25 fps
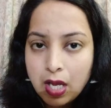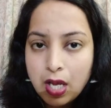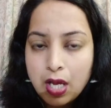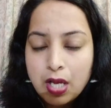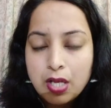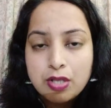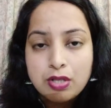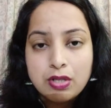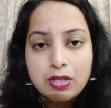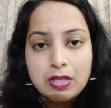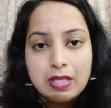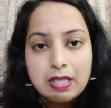
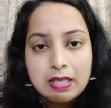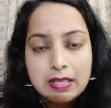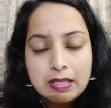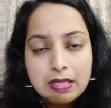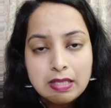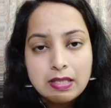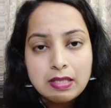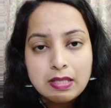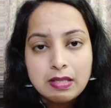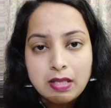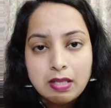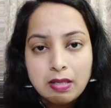So this
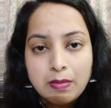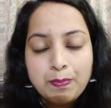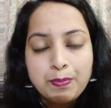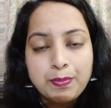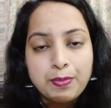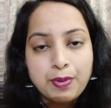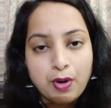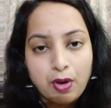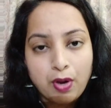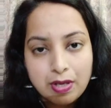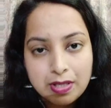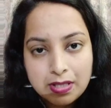is the
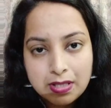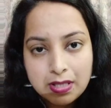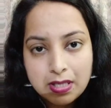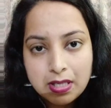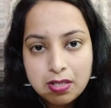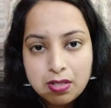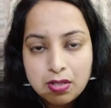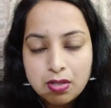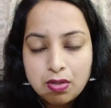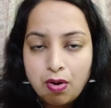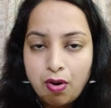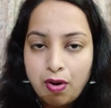
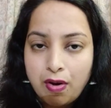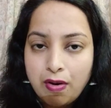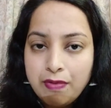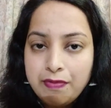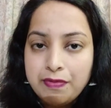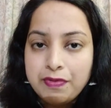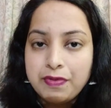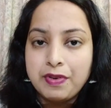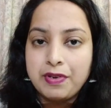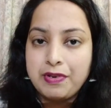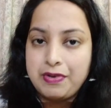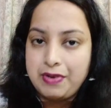process
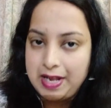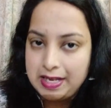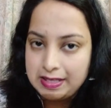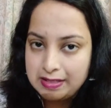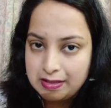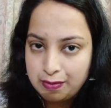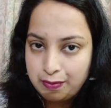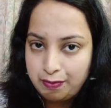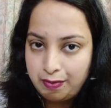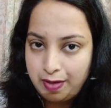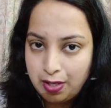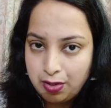of
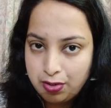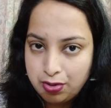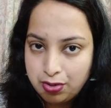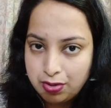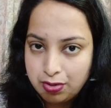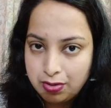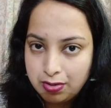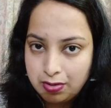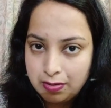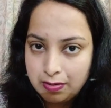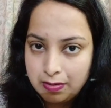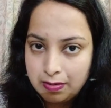
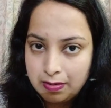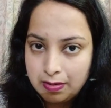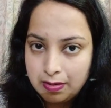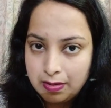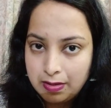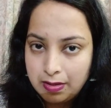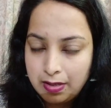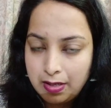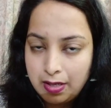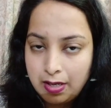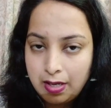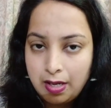reservation.
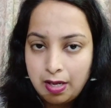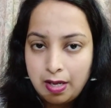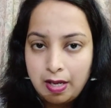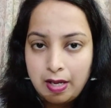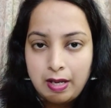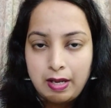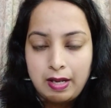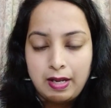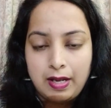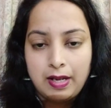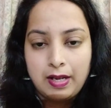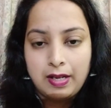
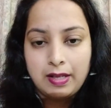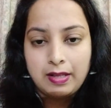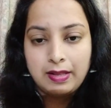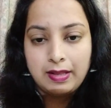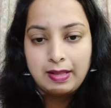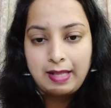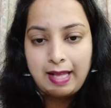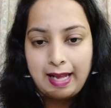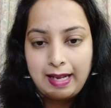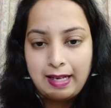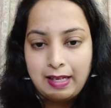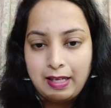
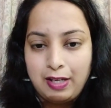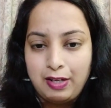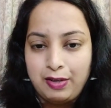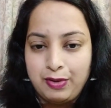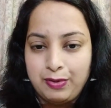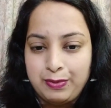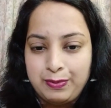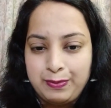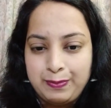Thank you.